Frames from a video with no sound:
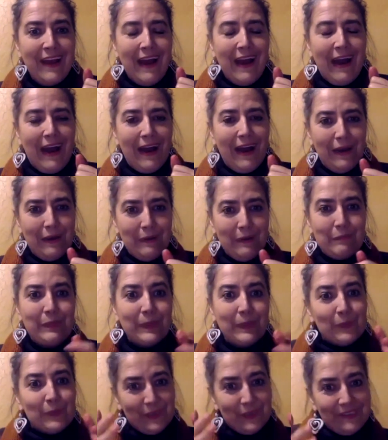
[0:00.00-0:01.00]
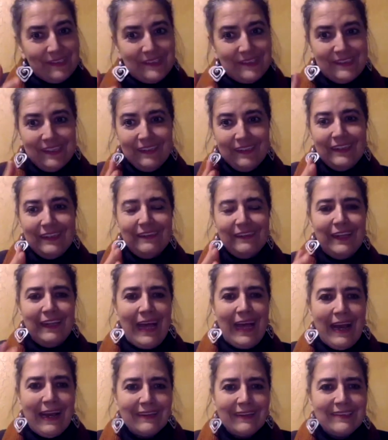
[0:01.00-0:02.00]
but we're still in the
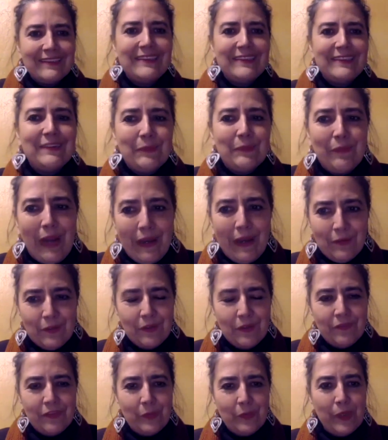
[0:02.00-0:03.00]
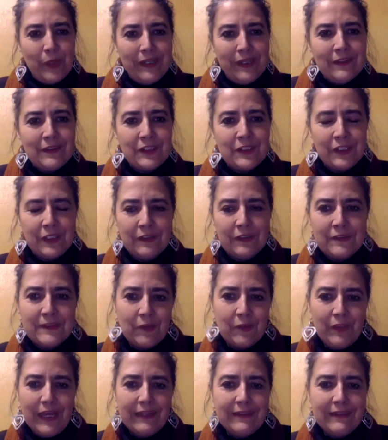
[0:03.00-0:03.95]
last round of the winter. So